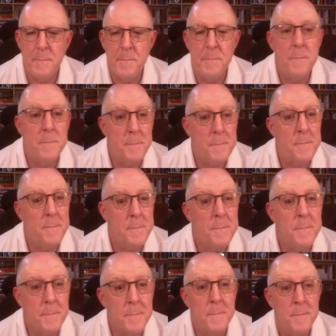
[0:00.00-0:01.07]

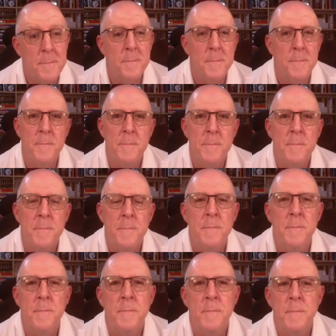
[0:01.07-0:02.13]

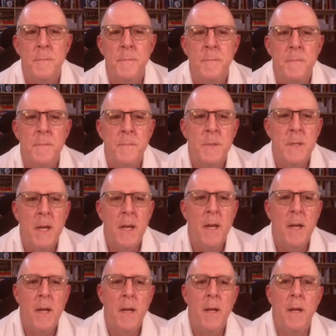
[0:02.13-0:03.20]

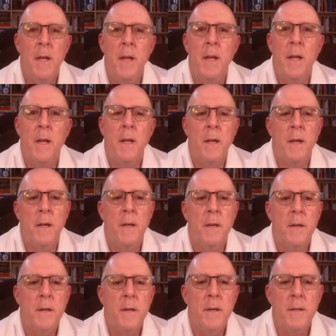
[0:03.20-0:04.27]

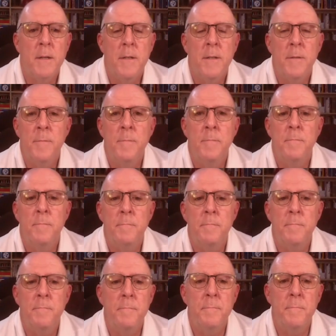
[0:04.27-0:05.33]

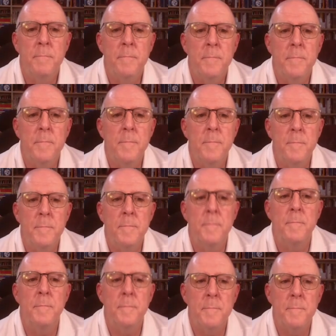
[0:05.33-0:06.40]

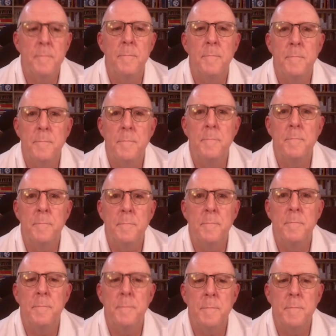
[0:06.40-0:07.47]

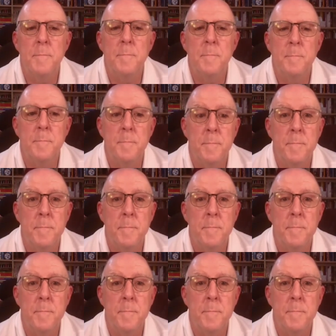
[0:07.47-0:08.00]
The person shown says nothing.